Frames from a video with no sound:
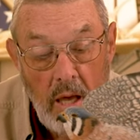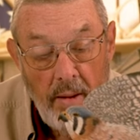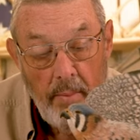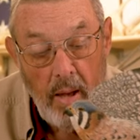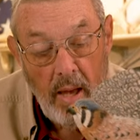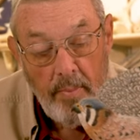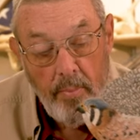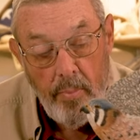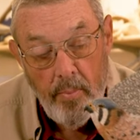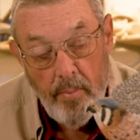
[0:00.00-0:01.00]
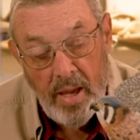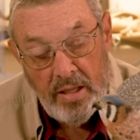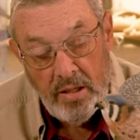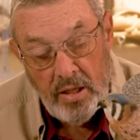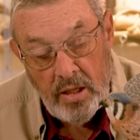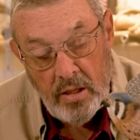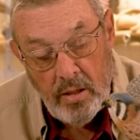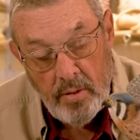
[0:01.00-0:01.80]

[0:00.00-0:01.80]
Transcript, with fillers: I, I made the